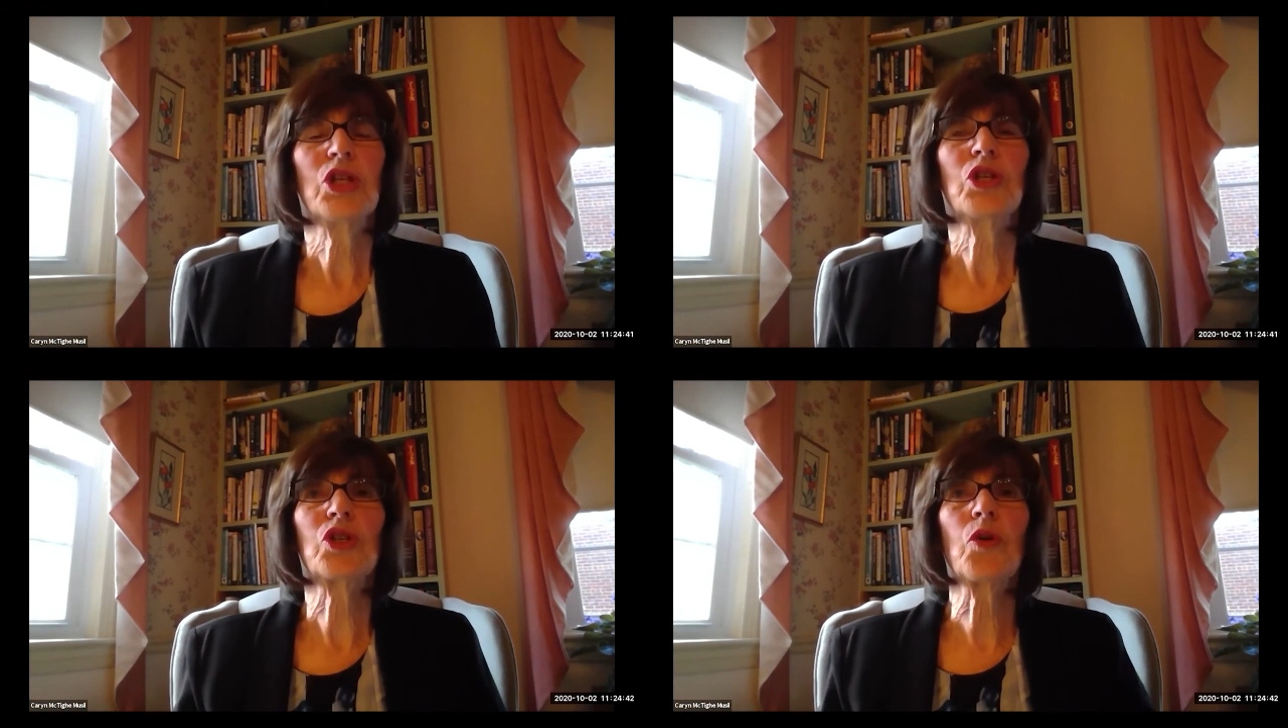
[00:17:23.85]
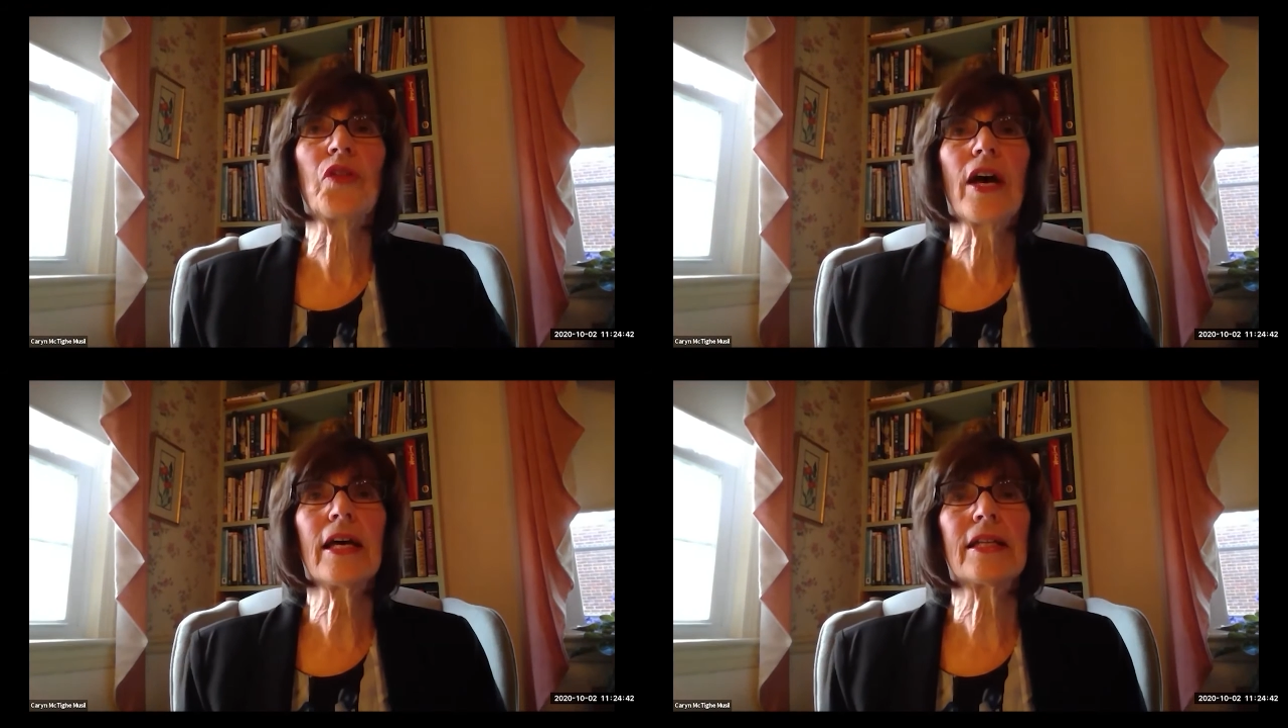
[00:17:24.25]
So
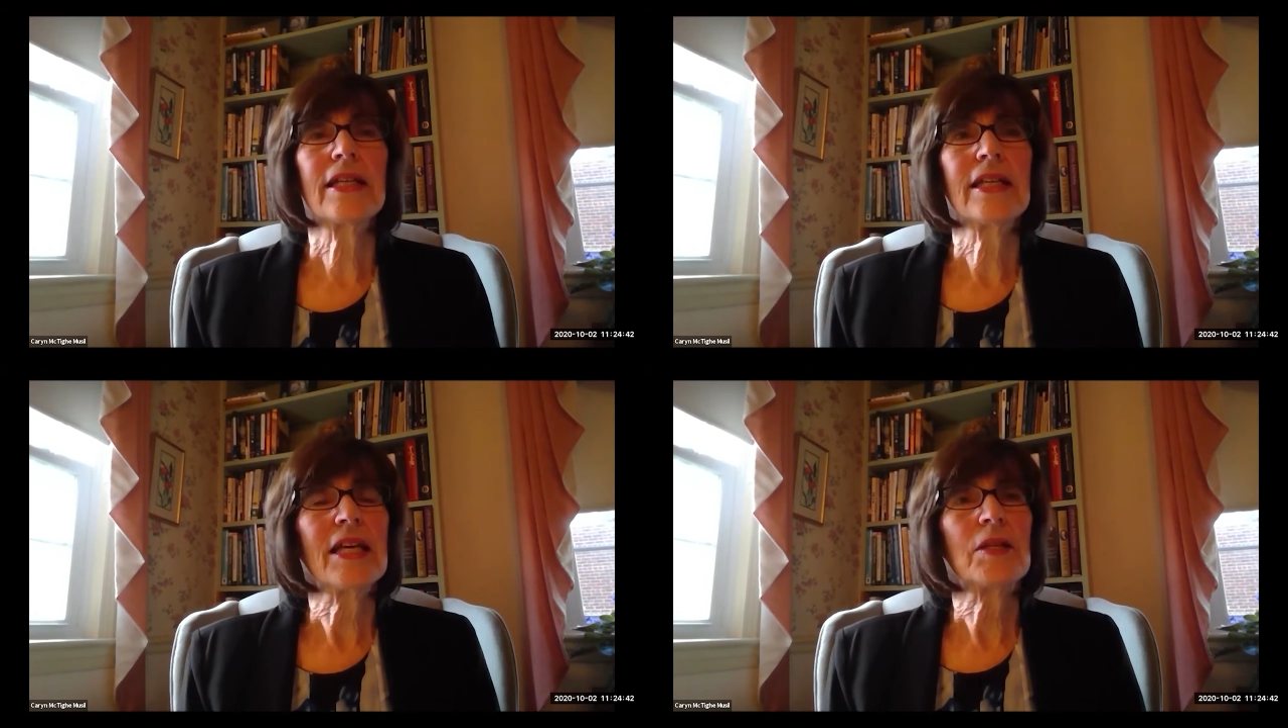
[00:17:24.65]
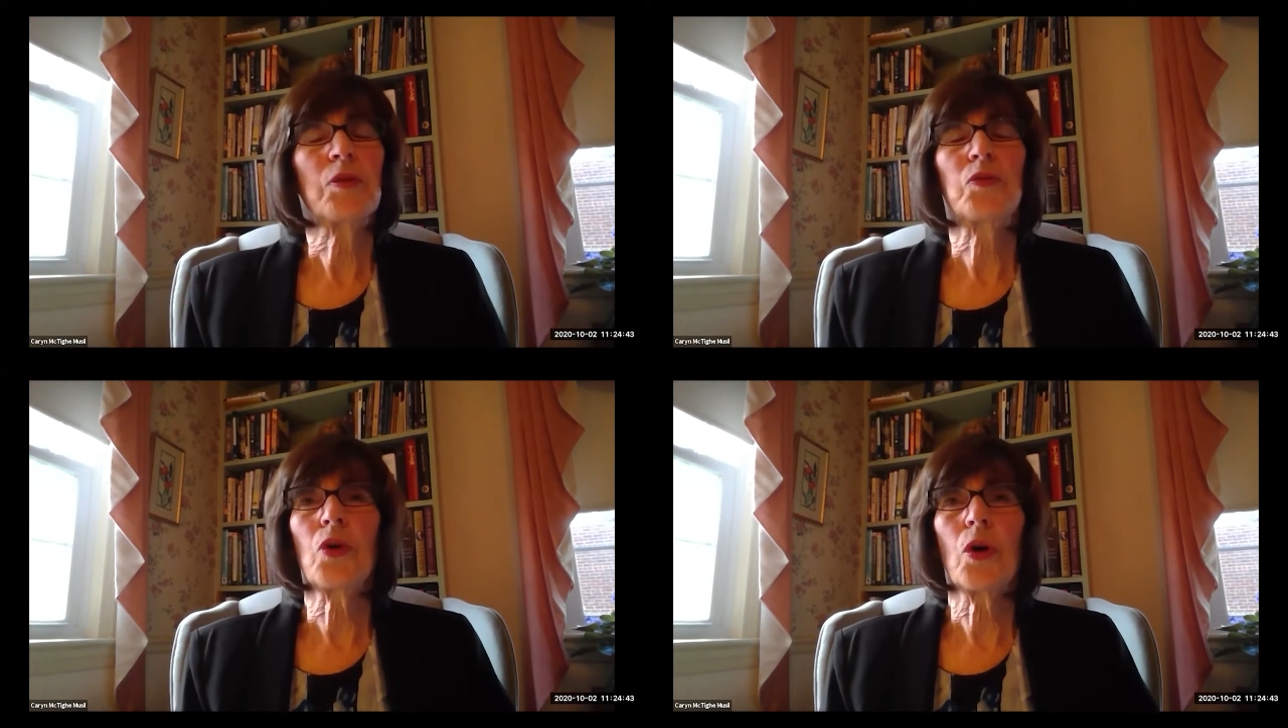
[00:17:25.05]
that,
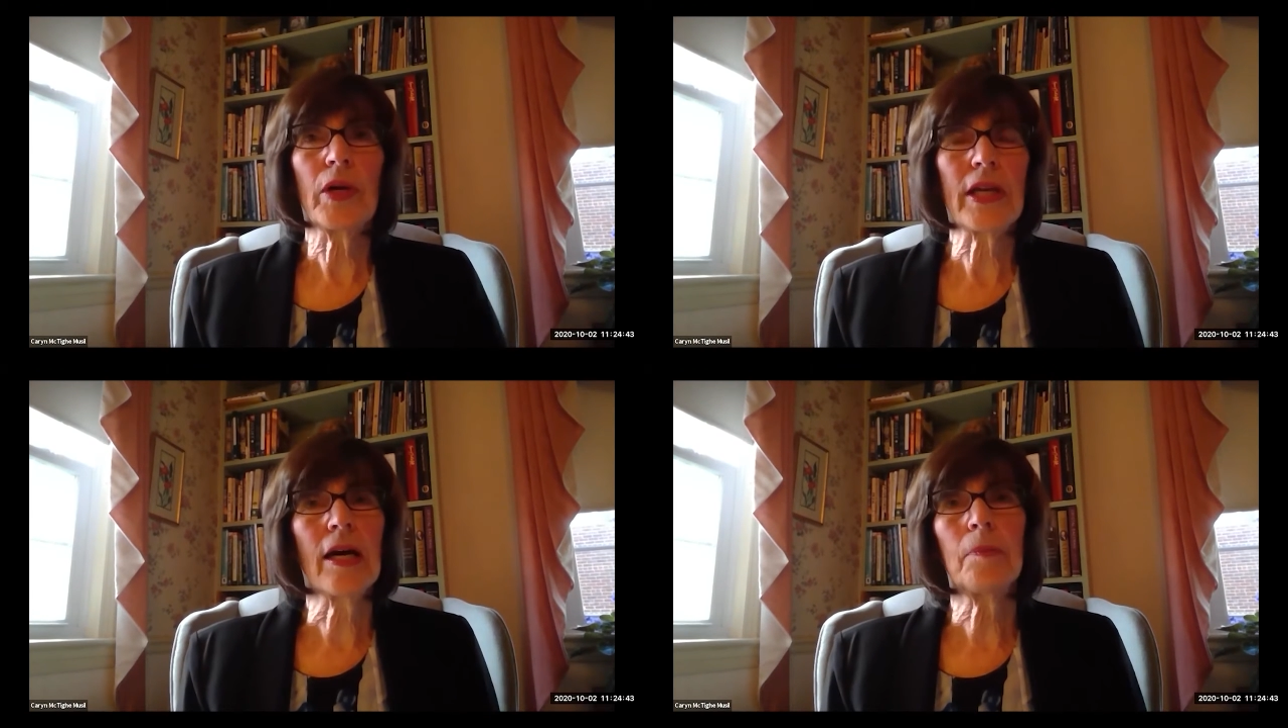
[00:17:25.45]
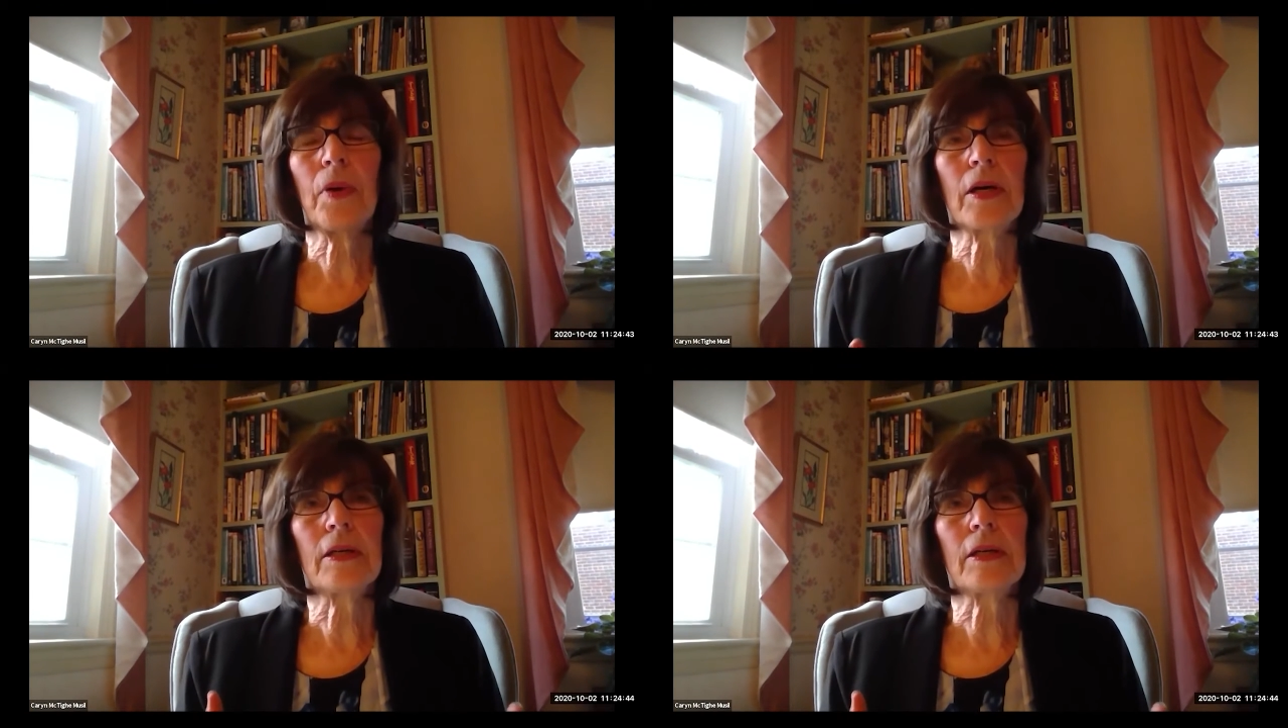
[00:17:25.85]
growing up